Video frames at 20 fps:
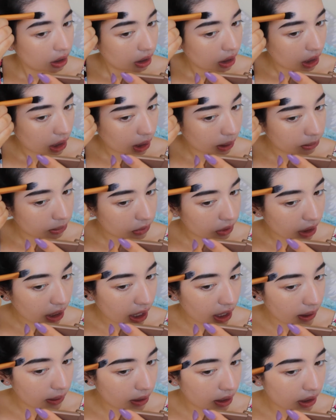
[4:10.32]
I'm
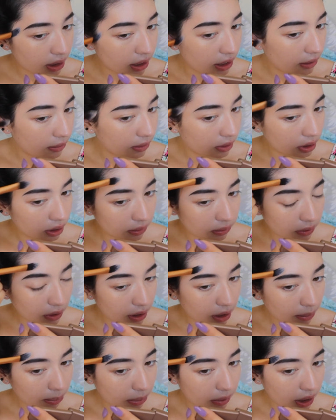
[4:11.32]
dry. And even if I
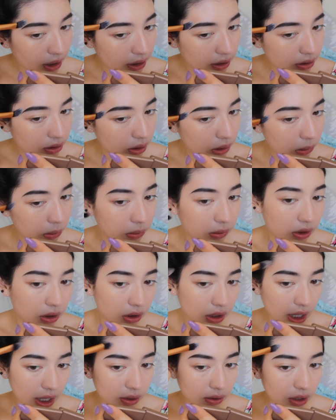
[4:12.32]
apply super,
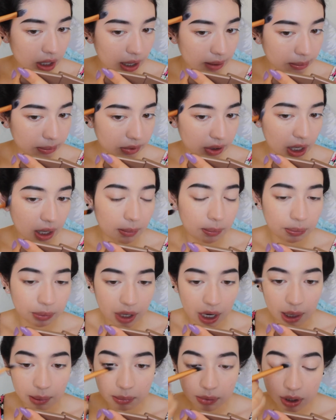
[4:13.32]
I don't have
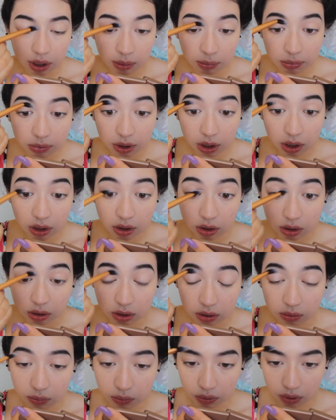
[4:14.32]
primer. I'm trying to
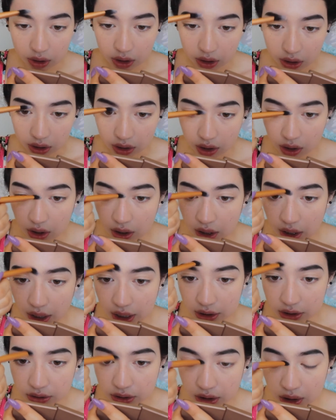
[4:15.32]
look for a
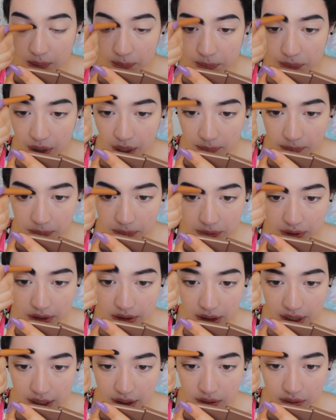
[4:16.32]
hydrating primer because
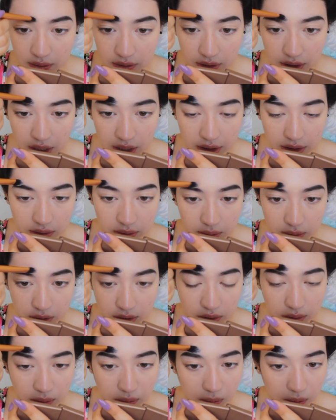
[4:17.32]
I know that it's going
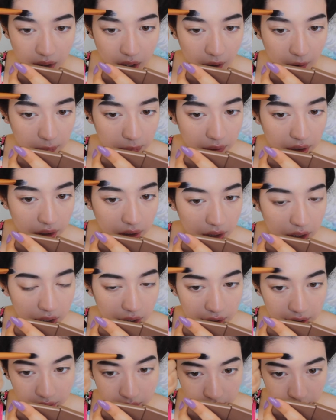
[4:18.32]
to help me a
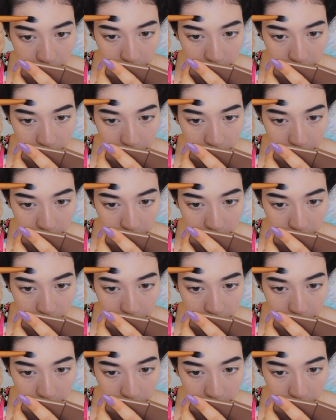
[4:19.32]
lot.